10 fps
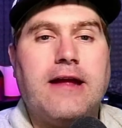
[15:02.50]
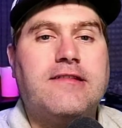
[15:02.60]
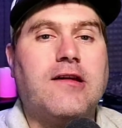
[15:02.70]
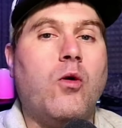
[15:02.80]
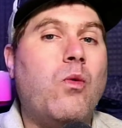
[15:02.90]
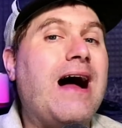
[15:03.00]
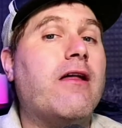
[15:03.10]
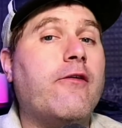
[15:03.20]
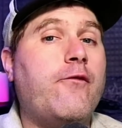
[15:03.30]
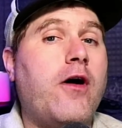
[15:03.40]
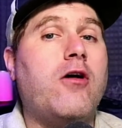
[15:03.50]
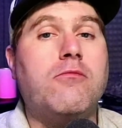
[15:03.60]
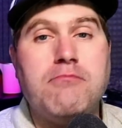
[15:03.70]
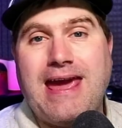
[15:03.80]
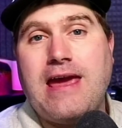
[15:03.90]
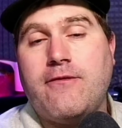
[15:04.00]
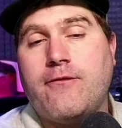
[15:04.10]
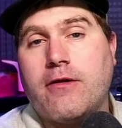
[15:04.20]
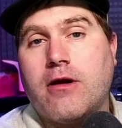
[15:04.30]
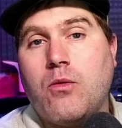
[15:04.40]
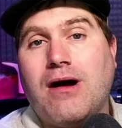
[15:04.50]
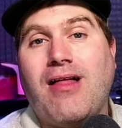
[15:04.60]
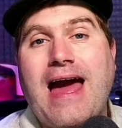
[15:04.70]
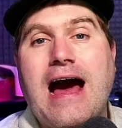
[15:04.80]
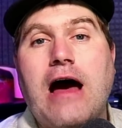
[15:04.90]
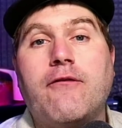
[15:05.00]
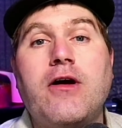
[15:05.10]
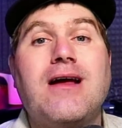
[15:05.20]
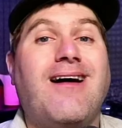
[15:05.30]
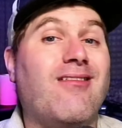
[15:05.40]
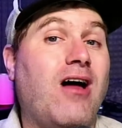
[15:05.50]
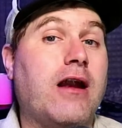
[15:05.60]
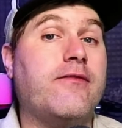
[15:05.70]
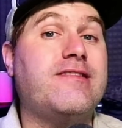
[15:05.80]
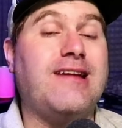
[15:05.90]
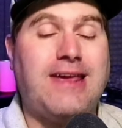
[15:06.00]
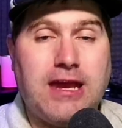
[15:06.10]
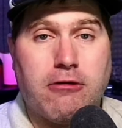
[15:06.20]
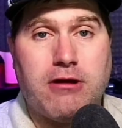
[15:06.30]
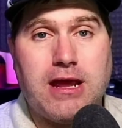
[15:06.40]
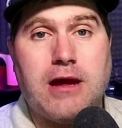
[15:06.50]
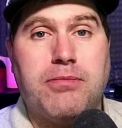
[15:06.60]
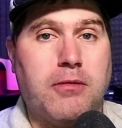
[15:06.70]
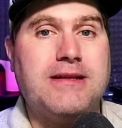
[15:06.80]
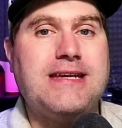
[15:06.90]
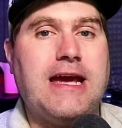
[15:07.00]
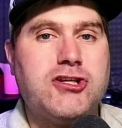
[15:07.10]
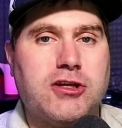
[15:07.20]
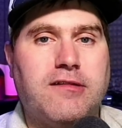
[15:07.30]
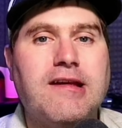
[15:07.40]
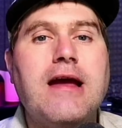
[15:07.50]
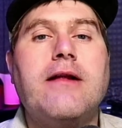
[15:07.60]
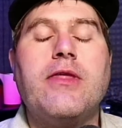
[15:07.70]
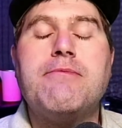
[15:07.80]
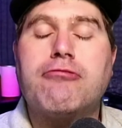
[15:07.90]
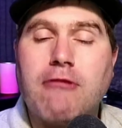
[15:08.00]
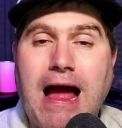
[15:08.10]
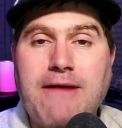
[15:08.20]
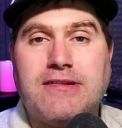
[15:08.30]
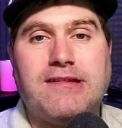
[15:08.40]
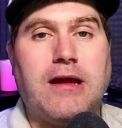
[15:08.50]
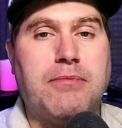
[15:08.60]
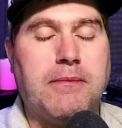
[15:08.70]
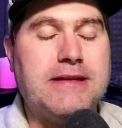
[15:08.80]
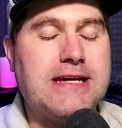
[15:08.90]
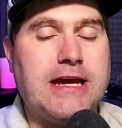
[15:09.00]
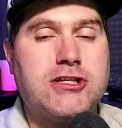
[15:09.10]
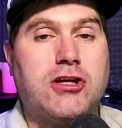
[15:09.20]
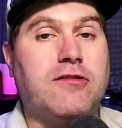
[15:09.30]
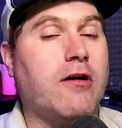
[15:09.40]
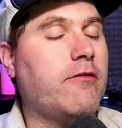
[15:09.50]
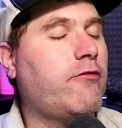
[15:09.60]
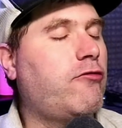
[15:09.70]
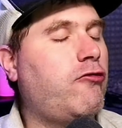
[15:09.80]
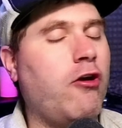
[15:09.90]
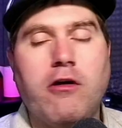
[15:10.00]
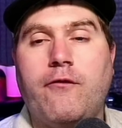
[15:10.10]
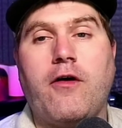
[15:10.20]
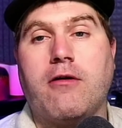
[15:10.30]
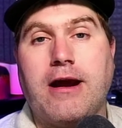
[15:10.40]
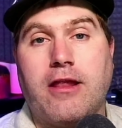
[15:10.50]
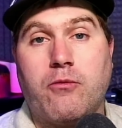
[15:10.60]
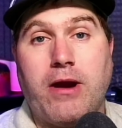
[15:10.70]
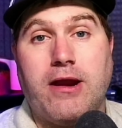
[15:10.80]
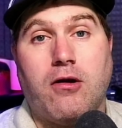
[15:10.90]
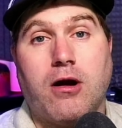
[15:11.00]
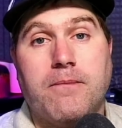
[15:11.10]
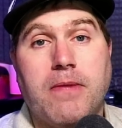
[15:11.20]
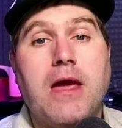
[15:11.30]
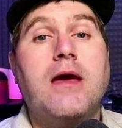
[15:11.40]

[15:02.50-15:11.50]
And so while the phone may very well have a lot of security implementations, the privacy implementations are too far out of the radar.